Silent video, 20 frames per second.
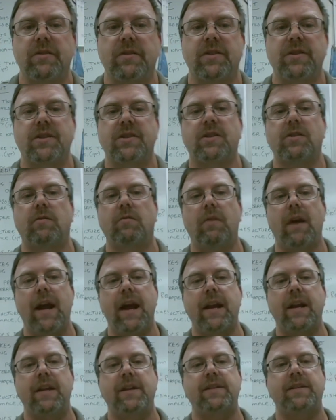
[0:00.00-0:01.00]

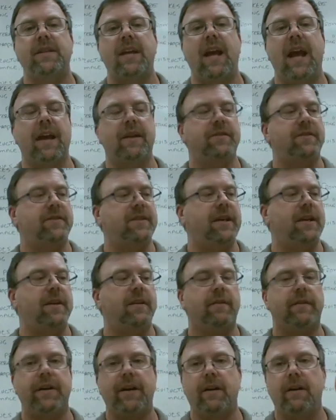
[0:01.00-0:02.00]
serratus
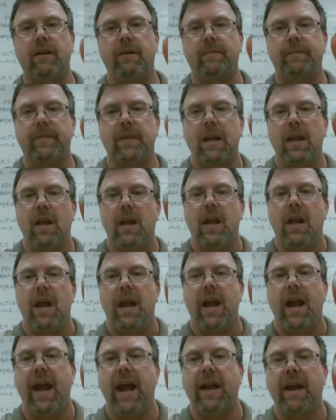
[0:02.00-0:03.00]
anterior.
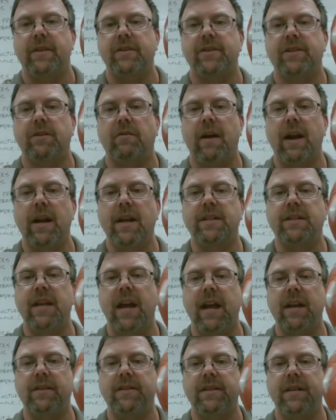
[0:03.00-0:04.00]
And serratus
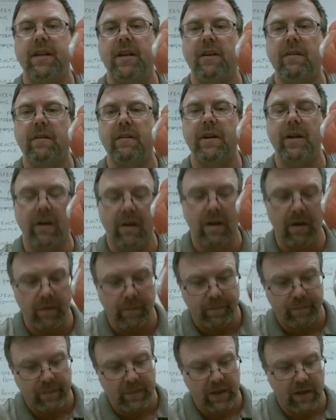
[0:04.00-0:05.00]
anterior
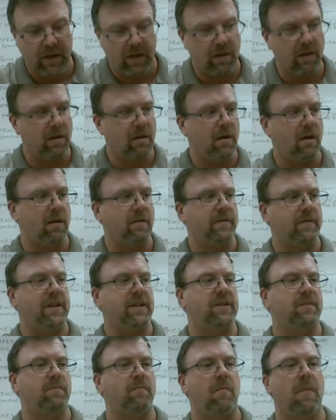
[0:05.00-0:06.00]
are
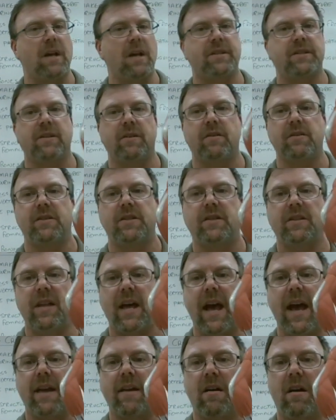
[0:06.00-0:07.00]
these muscles
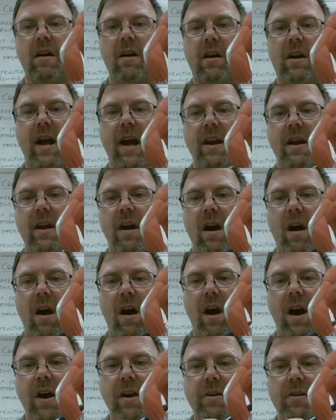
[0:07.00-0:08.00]
that are kind of
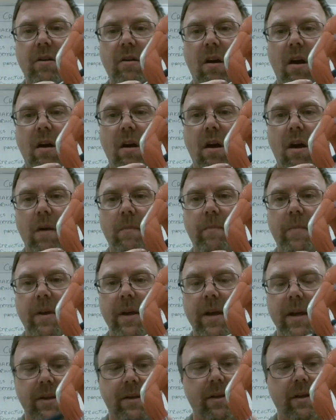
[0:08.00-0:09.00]
under our
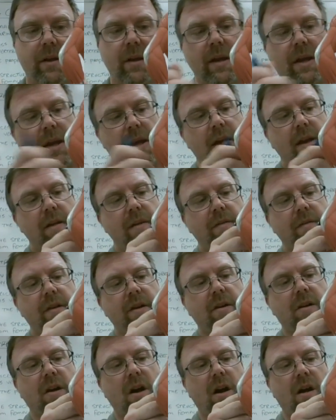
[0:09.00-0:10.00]
armpit.
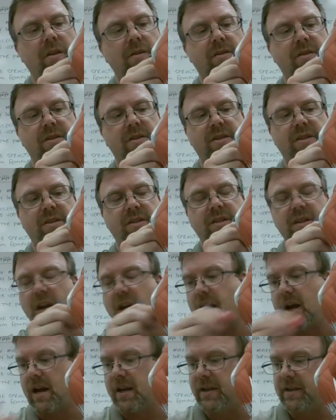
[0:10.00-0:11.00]
They're called,
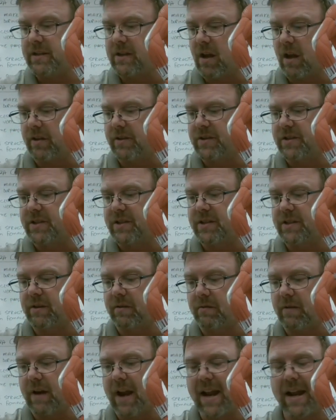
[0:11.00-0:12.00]
it's called
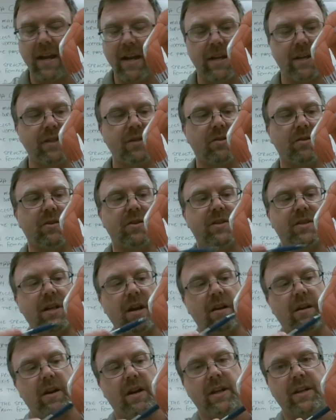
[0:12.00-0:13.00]
serratus or
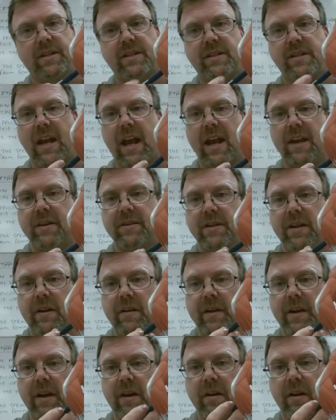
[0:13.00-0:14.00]
serratus
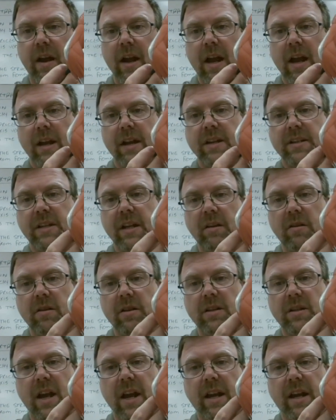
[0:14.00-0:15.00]
anterior because it
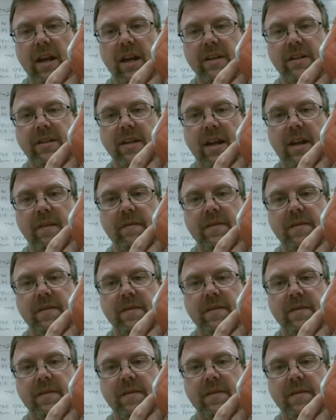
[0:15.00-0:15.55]
looks like a set of